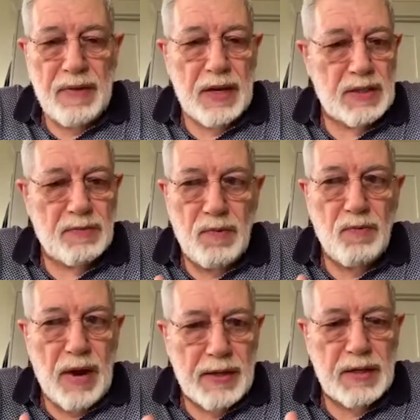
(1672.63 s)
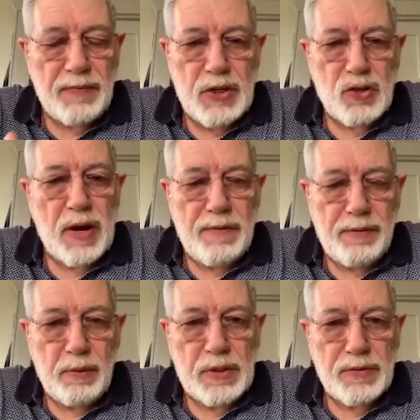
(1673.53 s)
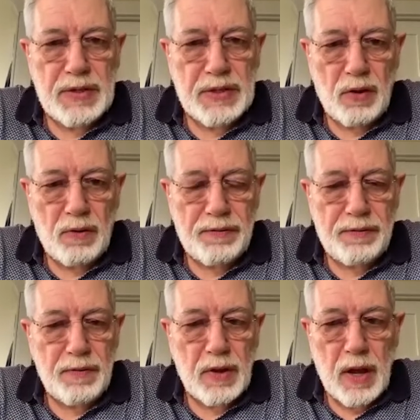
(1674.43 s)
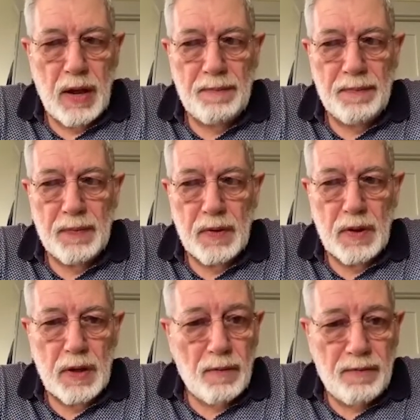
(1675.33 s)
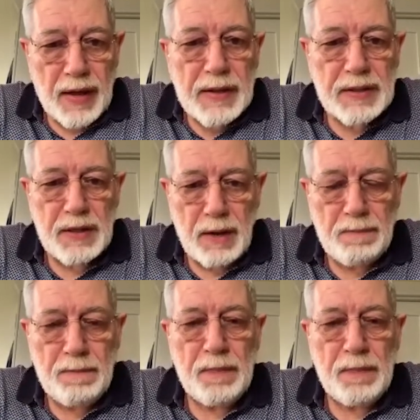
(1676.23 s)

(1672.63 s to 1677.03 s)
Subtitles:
it's relatively straightforward to resolve conflict. Yeah.